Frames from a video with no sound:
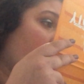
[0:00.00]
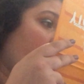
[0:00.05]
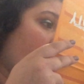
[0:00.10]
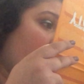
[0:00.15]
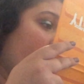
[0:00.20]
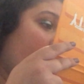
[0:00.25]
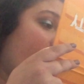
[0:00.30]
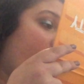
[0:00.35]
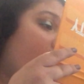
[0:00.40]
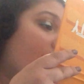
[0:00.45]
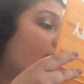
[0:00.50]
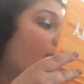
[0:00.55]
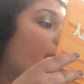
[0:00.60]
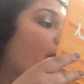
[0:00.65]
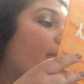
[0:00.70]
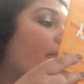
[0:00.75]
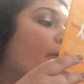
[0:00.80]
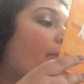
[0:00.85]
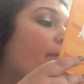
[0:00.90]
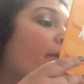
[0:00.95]
really like the
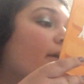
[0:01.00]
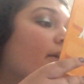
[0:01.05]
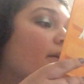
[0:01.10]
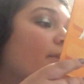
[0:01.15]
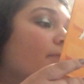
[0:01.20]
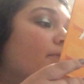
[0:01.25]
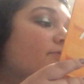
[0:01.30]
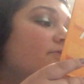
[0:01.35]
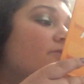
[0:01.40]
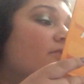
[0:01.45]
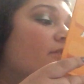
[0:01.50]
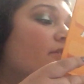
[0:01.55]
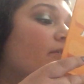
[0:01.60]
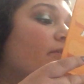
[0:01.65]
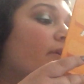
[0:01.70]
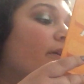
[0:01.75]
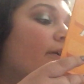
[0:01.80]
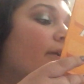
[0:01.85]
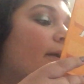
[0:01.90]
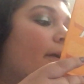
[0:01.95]
way my makeup is
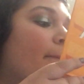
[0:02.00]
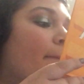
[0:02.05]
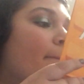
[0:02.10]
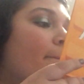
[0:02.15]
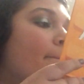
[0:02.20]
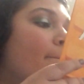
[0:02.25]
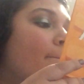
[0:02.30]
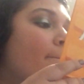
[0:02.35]
looking right now.